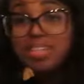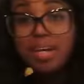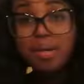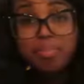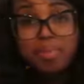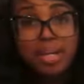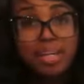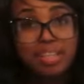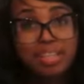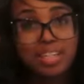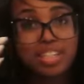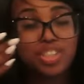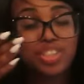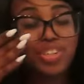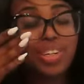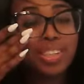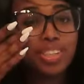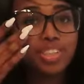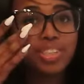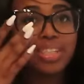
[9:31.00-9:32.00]
to update the
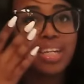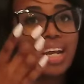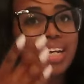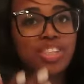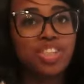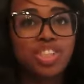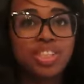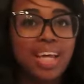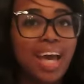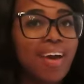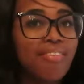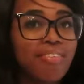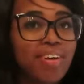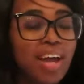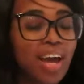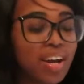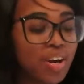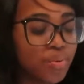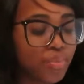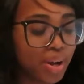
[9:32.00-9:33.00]
instructions, and I just haven't
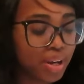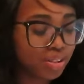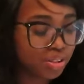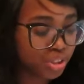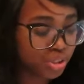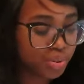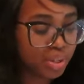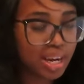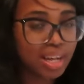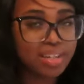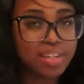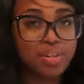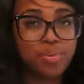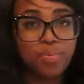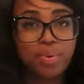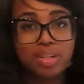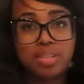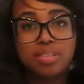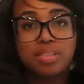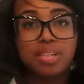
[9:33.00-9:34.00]
gotten around to it. I
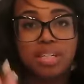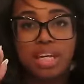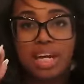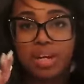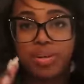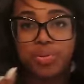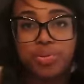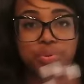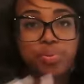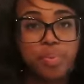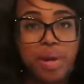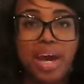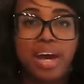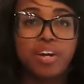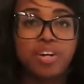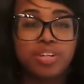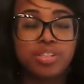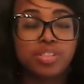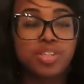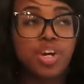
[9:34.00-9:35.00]
didn't want to send out new
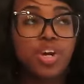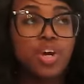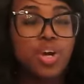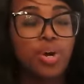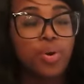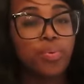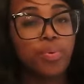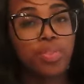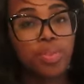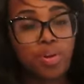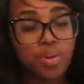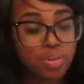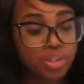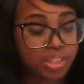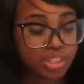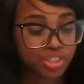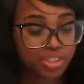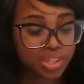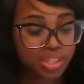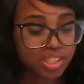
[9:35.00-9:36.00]
patterns with old
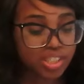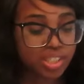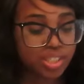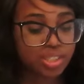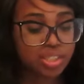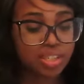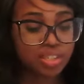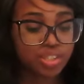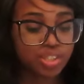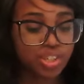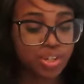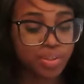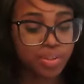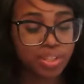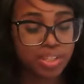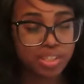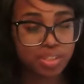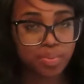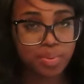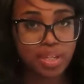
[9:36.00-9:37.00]
instructions, and so
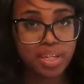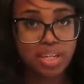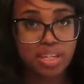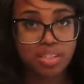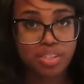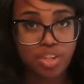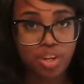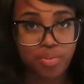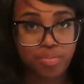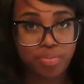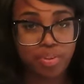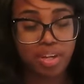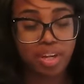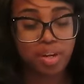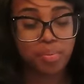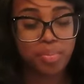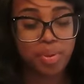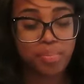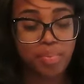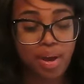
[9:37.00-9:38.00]
this week is hopefully
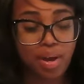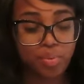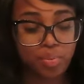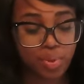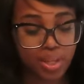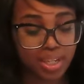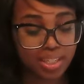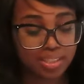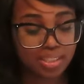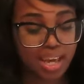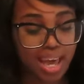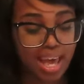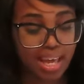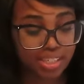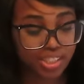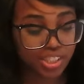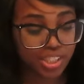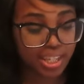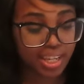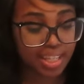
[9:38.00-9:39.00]
going to be my week to
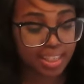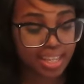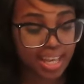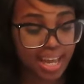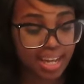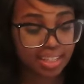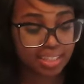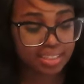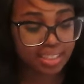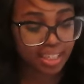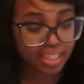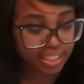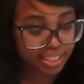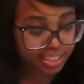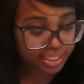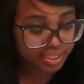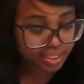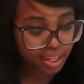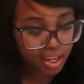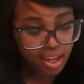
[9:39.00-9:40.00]
actually get that
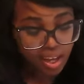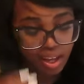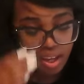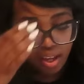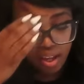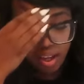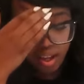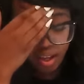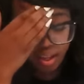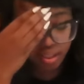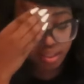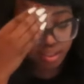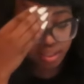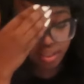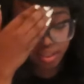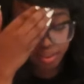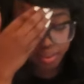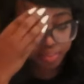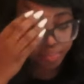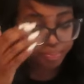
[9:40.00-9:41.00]
done.
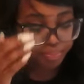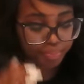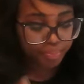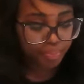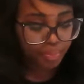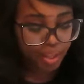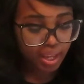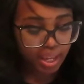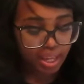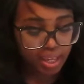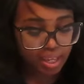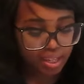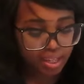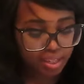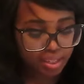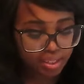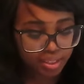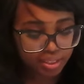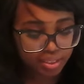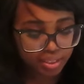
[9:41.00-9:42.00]

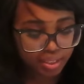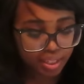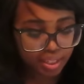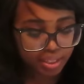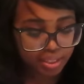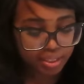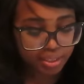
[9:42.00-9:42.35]
And